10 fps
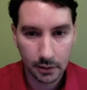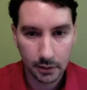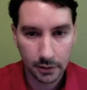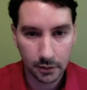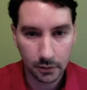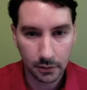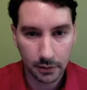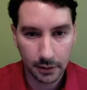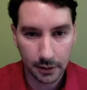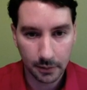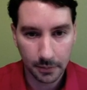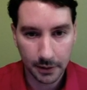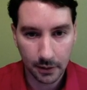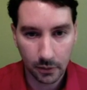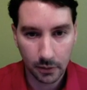So here
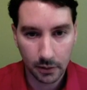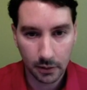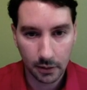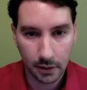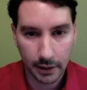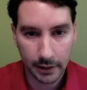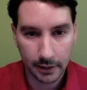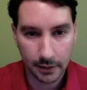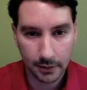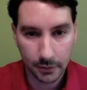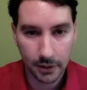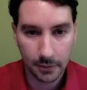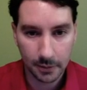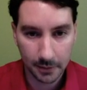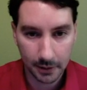P or two
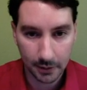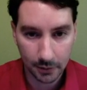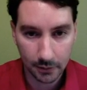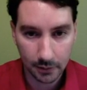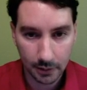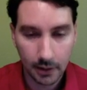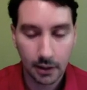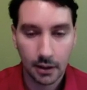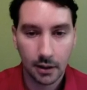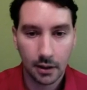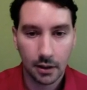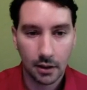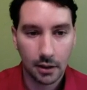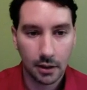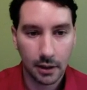statements P and Q.
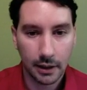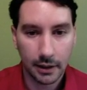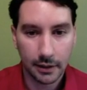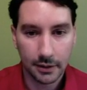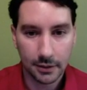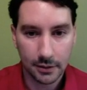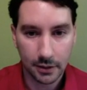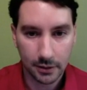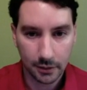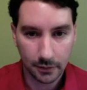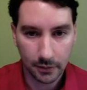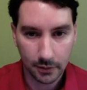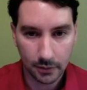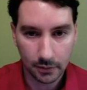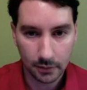The disjunction of those
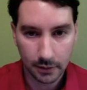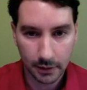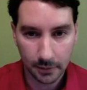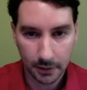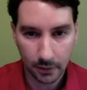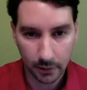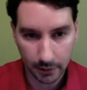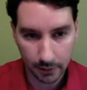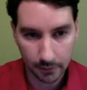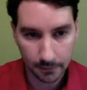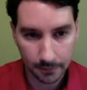two is P or Q.